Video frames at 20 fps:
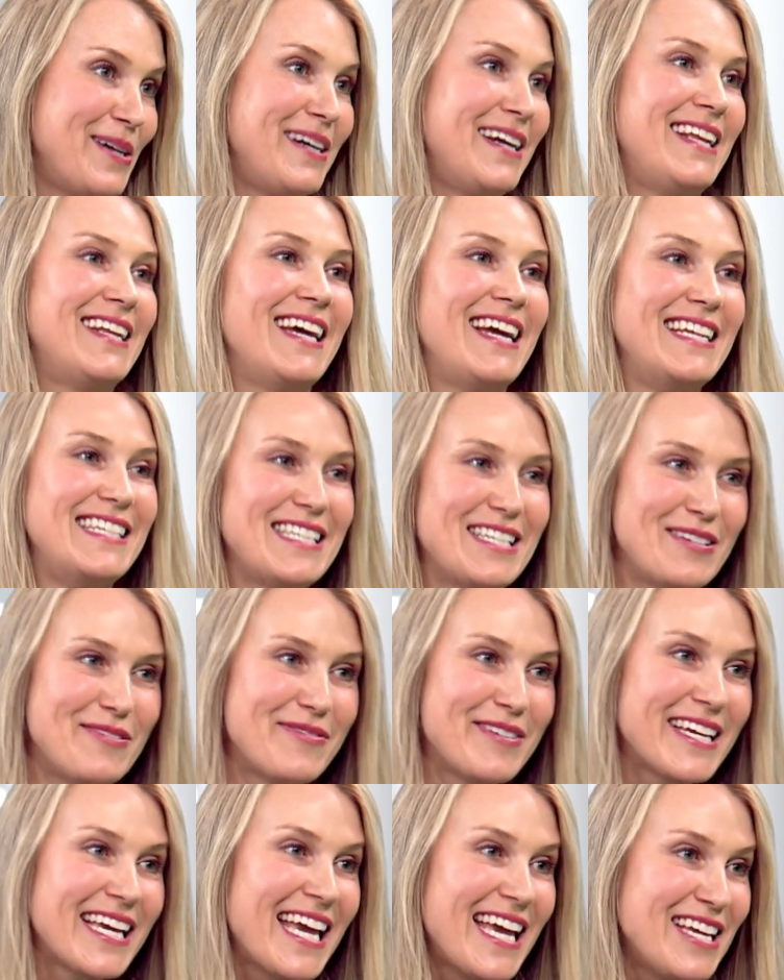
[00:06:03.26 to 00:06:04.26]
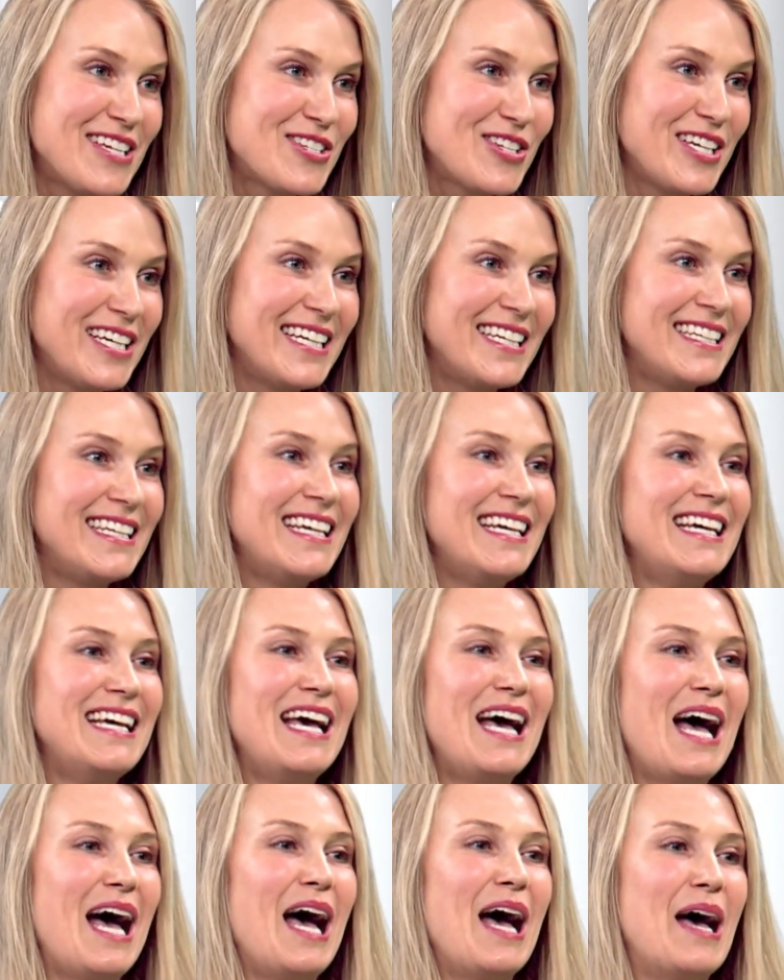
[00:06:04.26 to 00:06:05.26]
and identification.
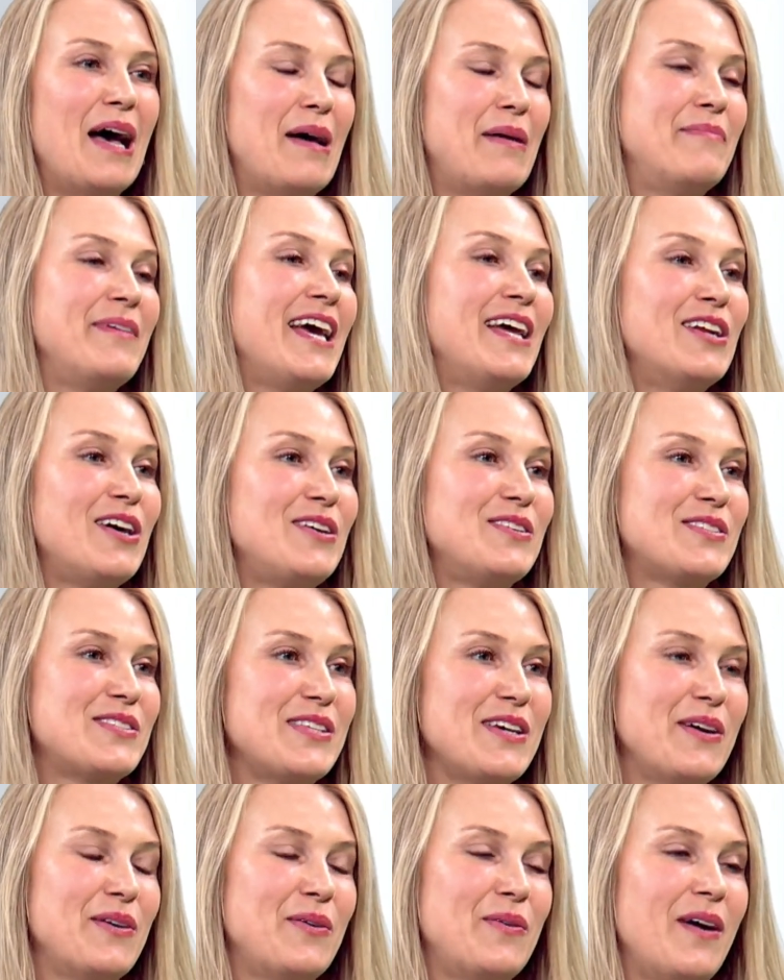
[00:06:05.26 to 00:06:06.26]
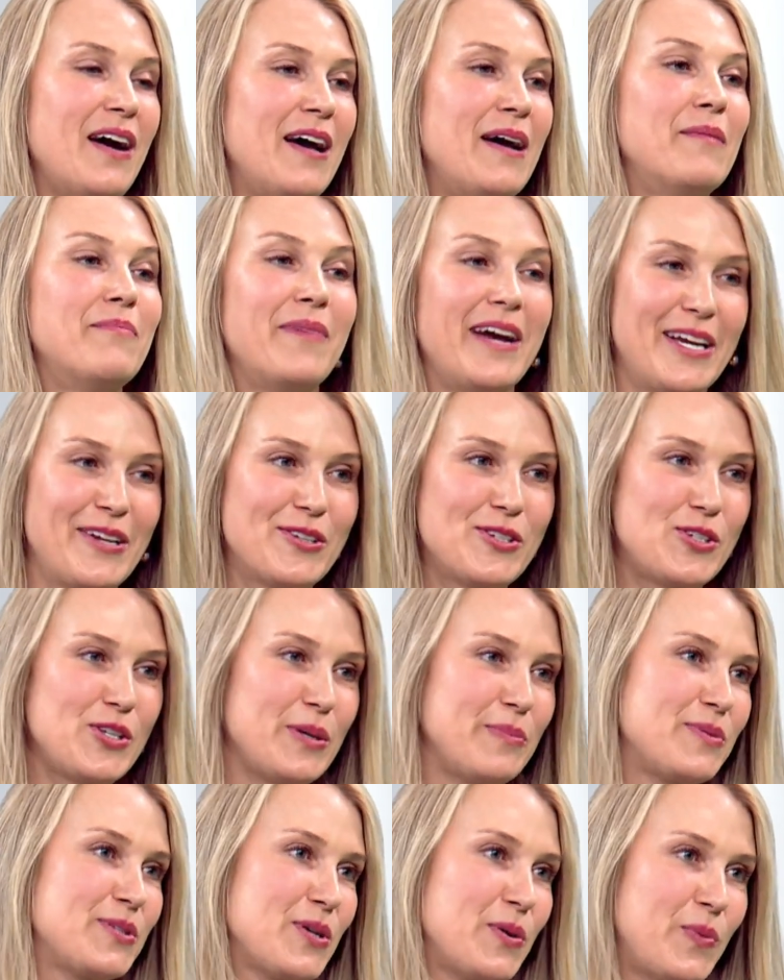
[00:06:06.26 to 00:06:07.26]
Um, and also uh,
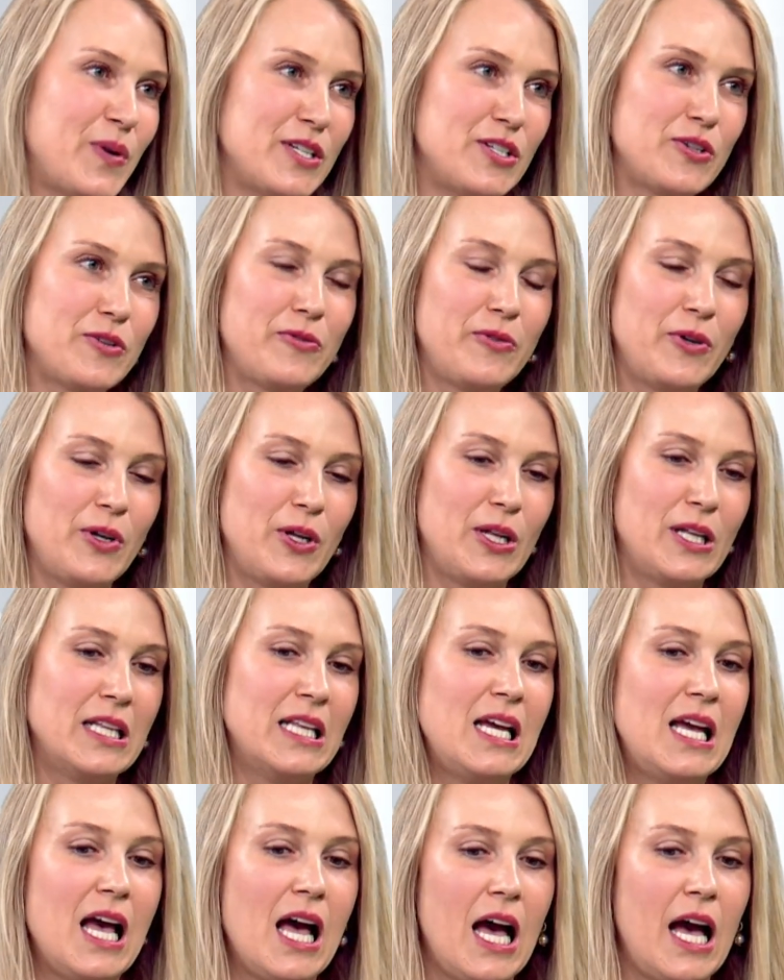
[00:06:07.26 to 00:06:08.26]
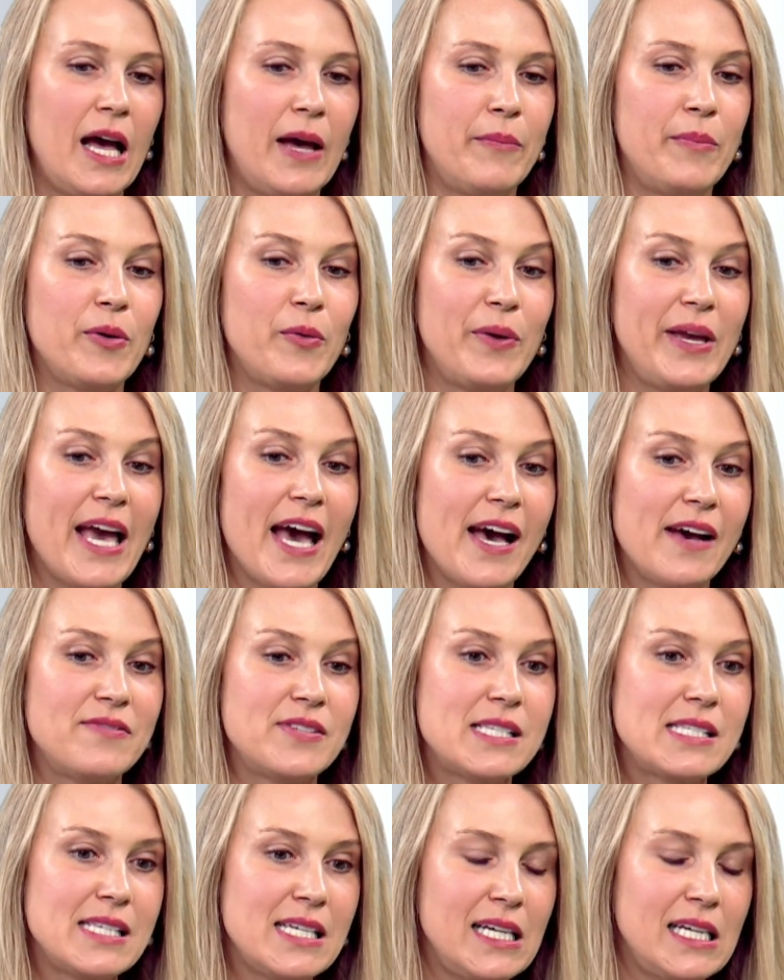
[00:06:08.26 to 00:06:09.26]
microchips are wonderful. Um, but we have
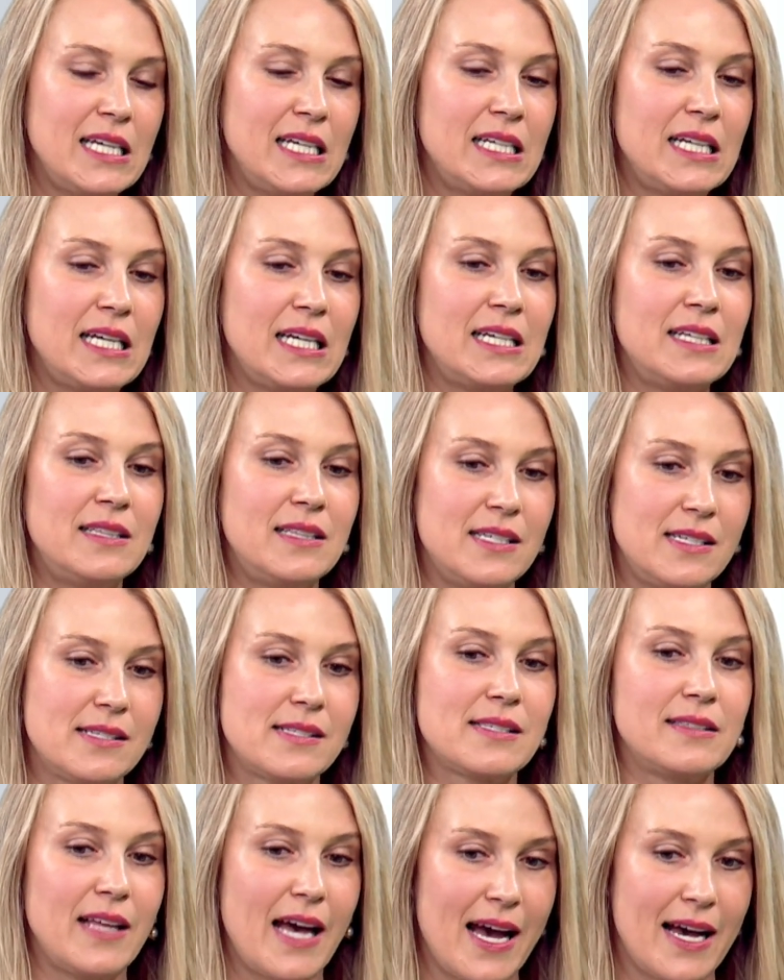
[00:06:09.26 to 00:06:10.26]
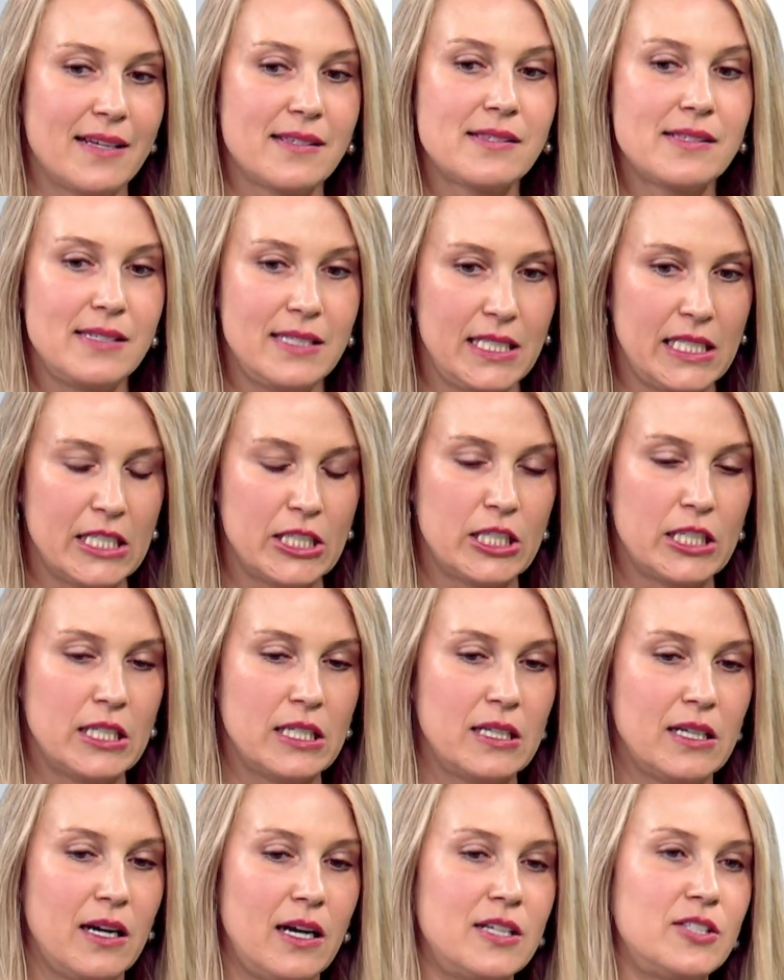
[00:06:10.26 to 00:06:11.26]
seen in this last
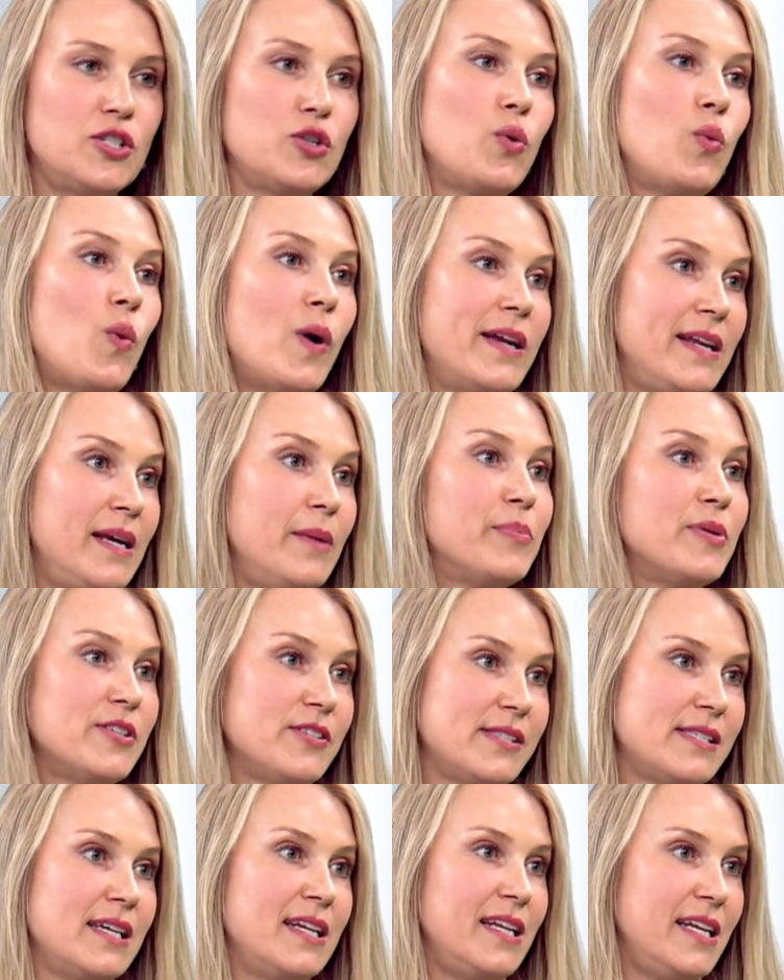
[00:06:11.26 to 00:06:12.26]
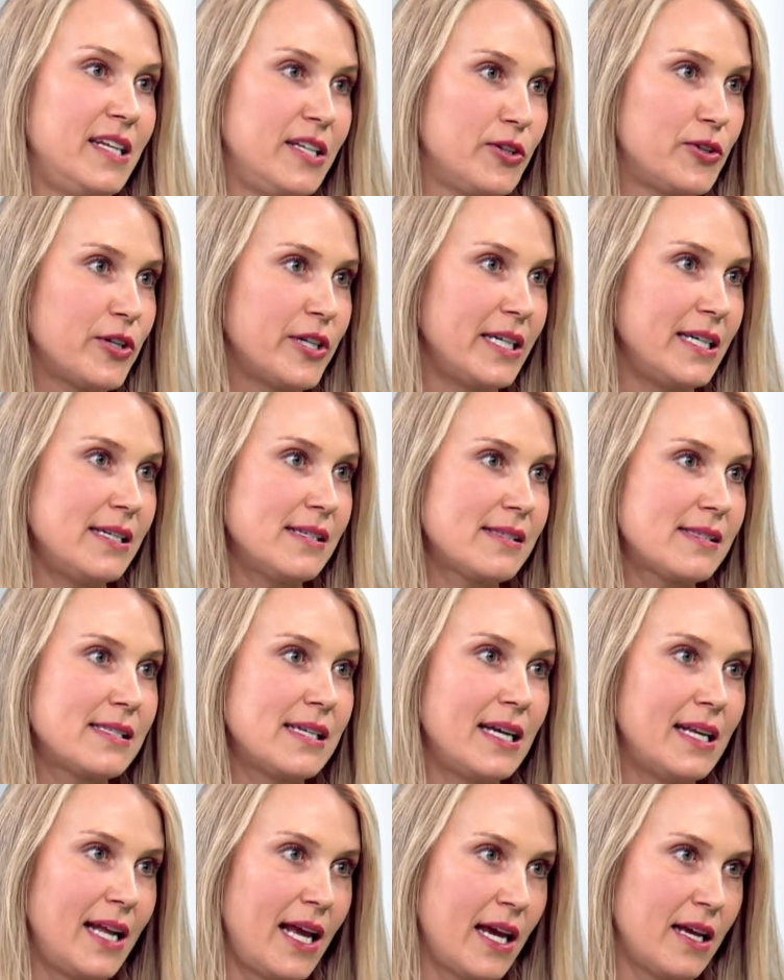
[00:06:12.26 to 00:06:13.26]
year a 20% increase
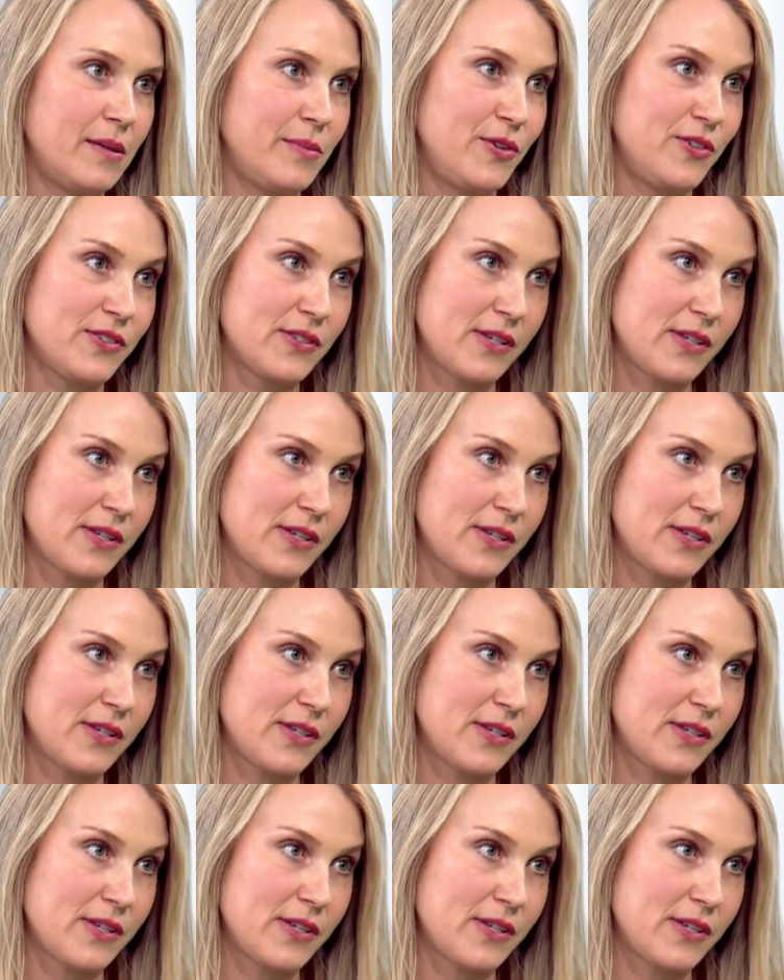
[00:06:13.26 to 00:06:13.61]
in animals